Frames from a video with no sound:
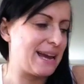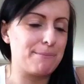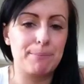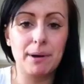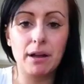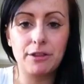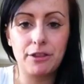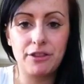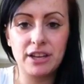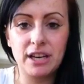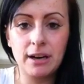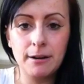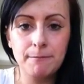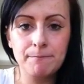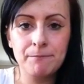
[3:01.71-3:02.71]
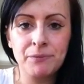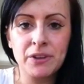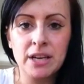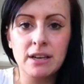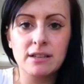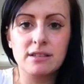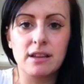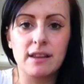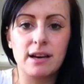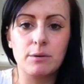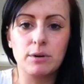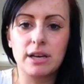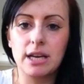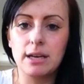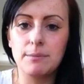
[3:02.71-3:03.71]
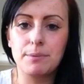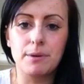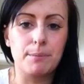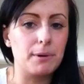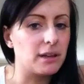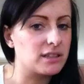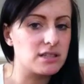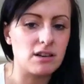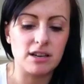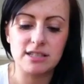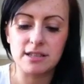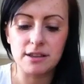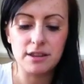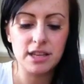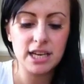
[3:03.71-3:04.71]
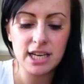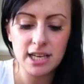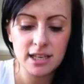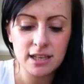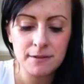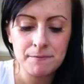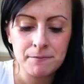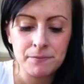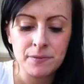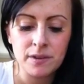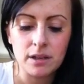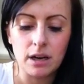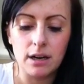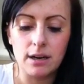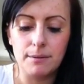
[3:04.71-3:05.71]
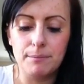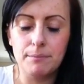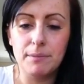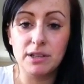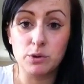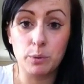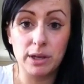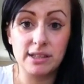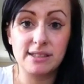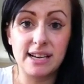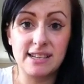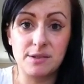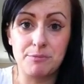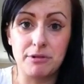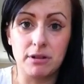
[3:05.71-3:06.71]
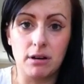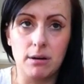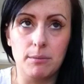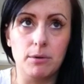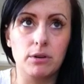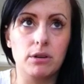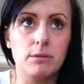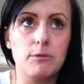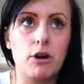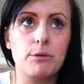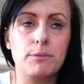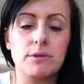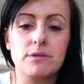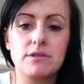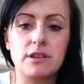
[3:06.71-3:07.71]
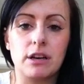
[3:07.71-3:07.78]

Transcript: a blood thinner. So that will keep the blood nice and thin, as well as aspirin that I'm on at the moment.